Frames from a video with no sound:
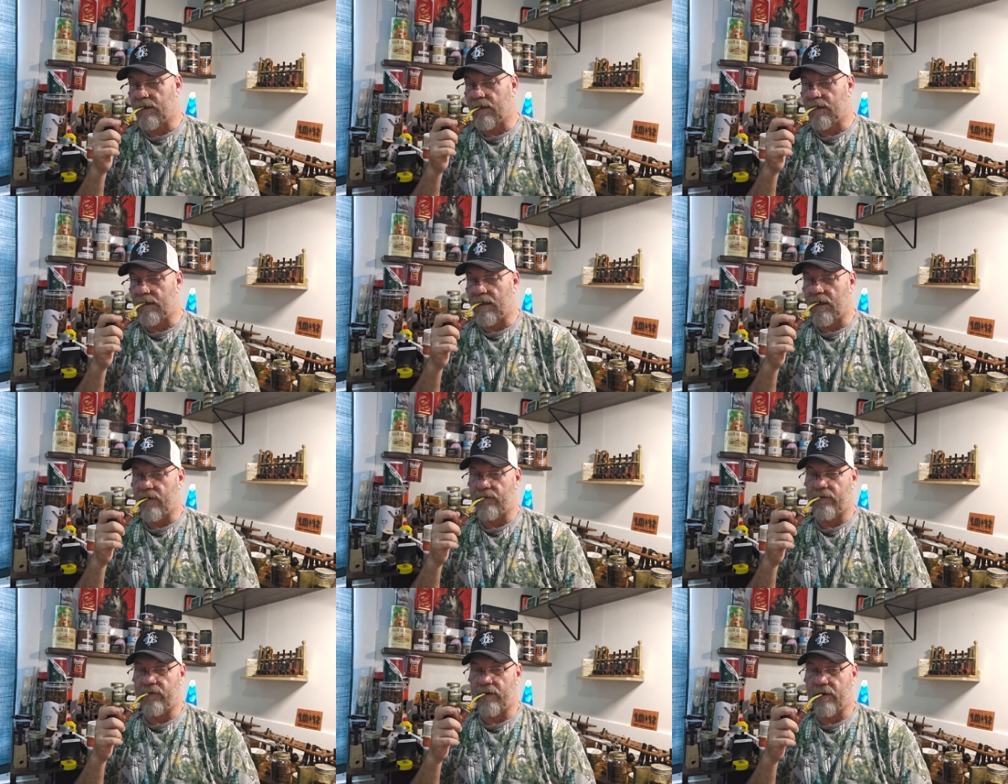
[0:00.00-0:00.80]
that they
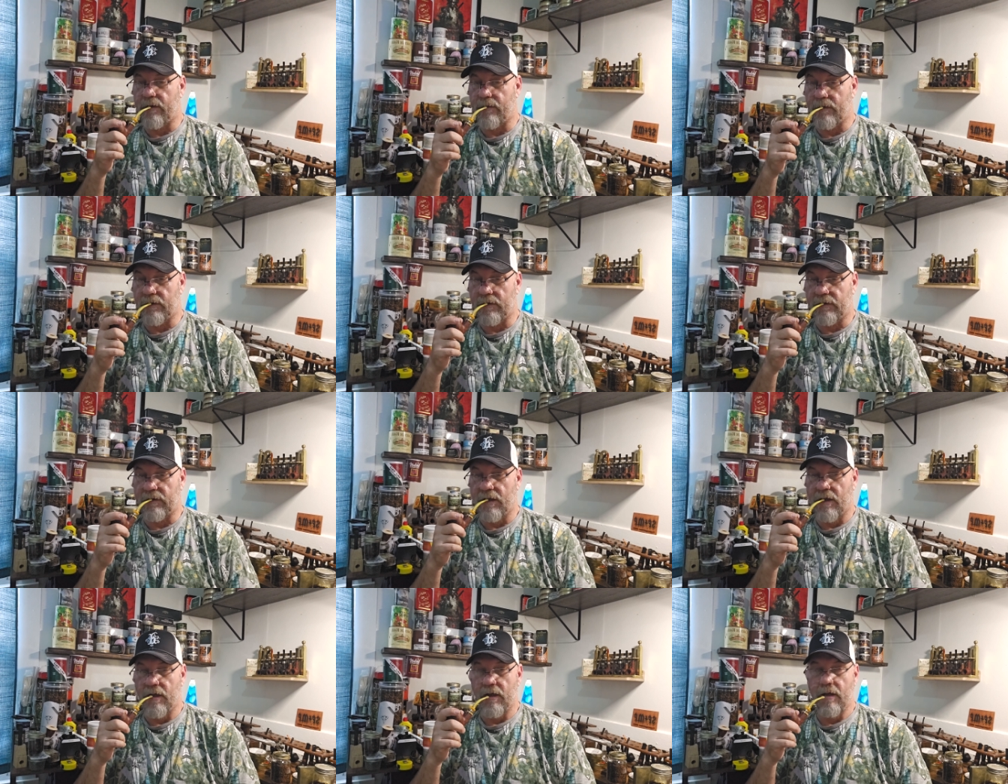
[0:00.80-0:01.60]
have available, just
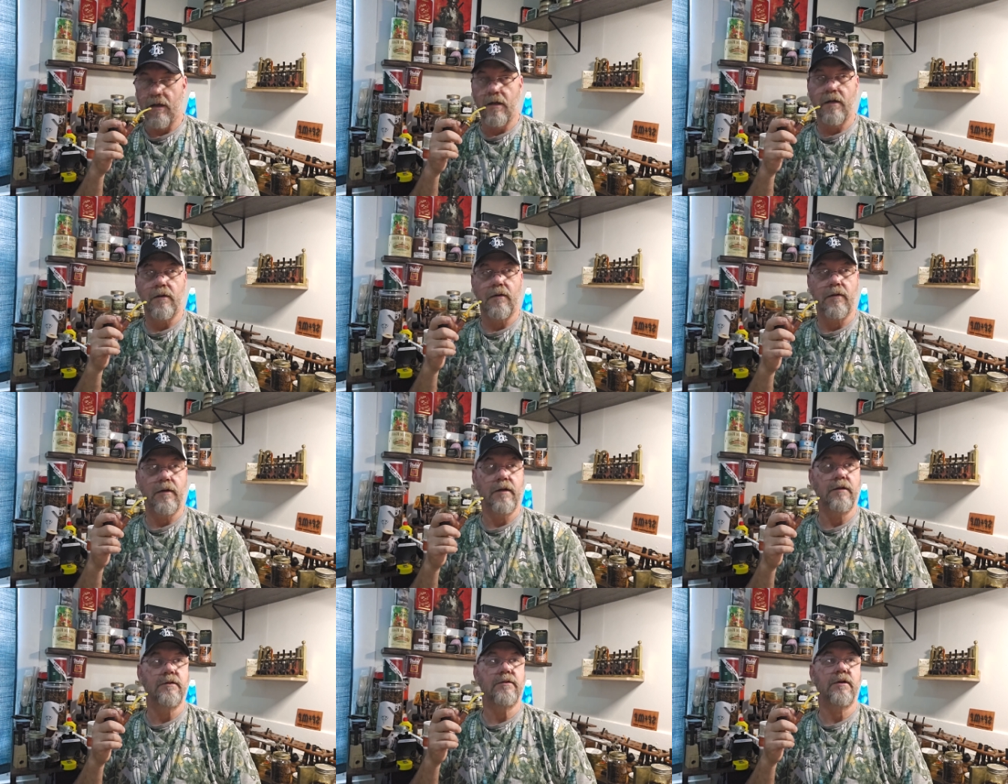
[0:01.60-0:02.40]
go
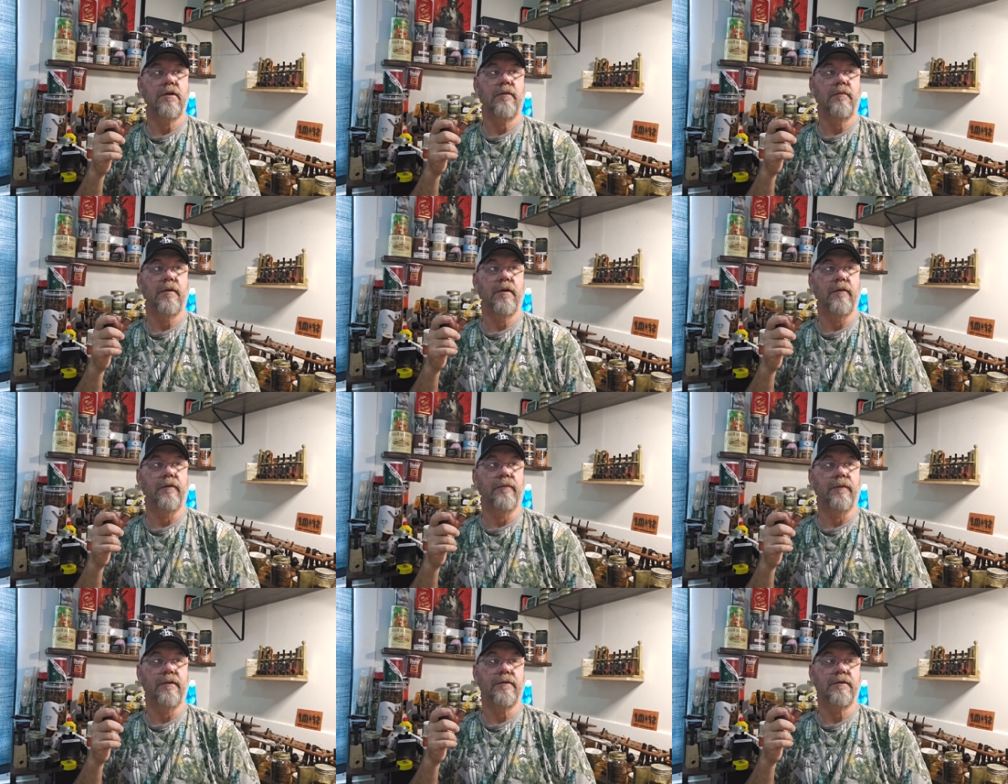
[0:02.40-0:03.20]
ahead and jar them up,
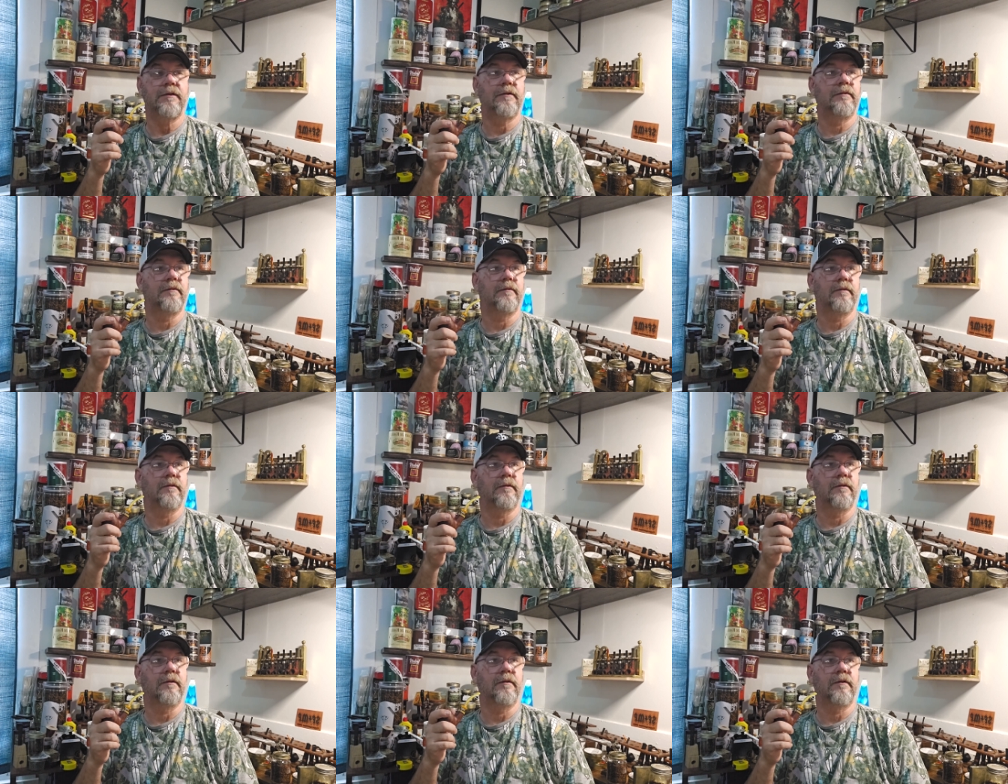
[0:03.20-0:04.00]
especially in
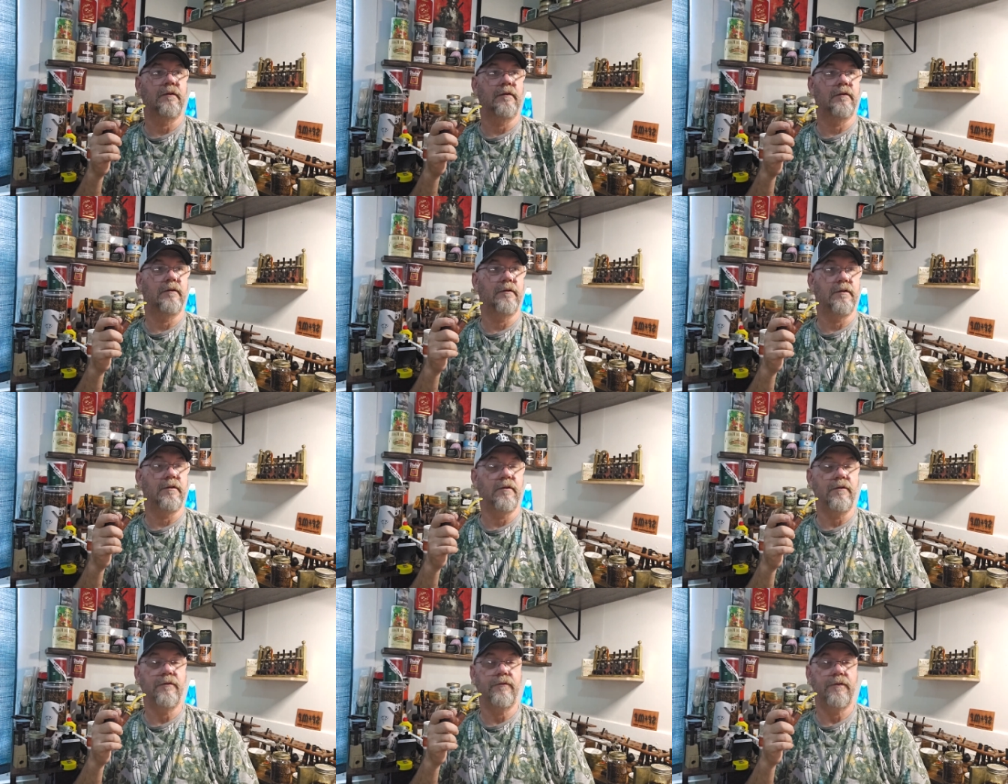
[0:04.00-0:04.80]

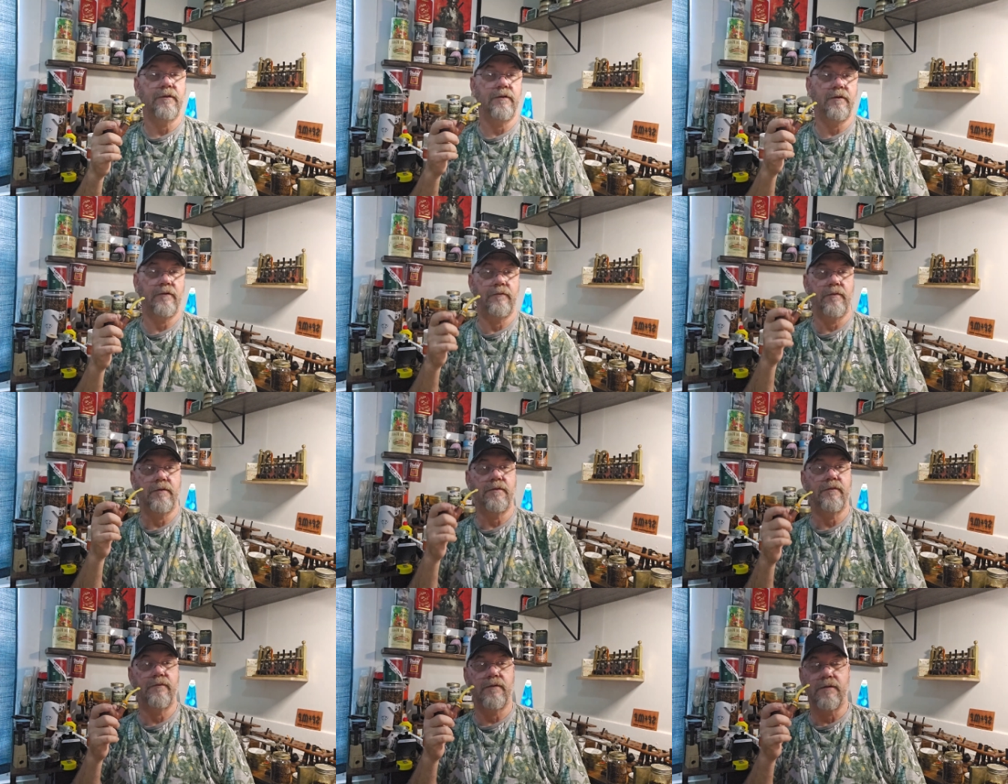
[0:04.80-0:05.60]
years and years,
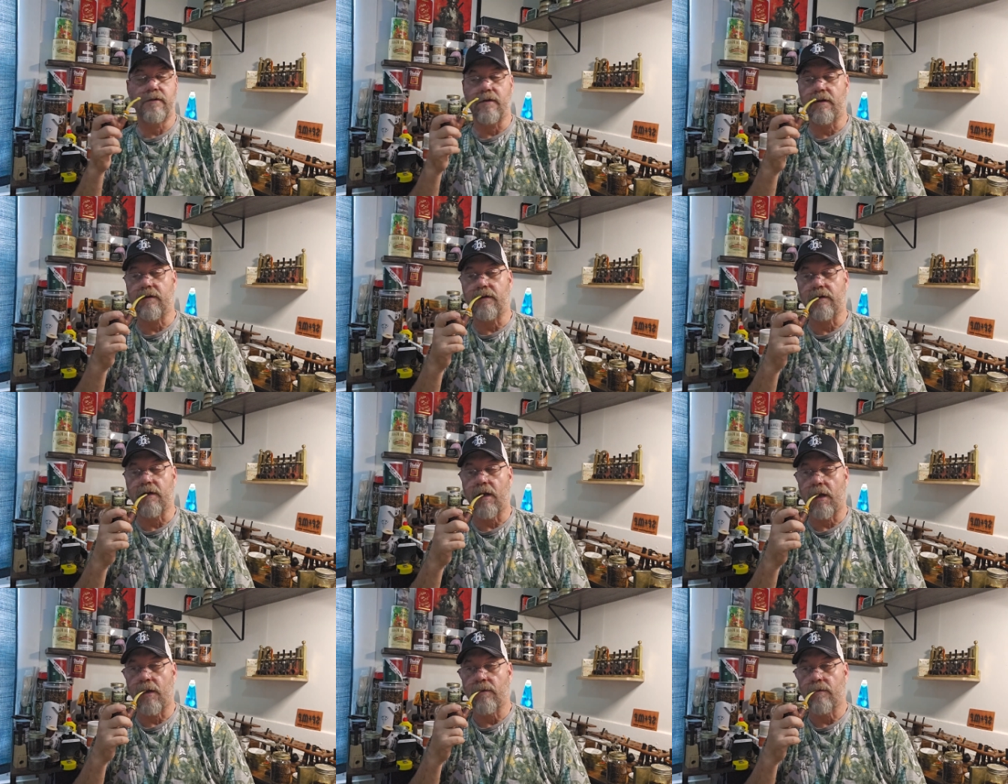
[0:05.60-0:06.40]
especially if you're younger.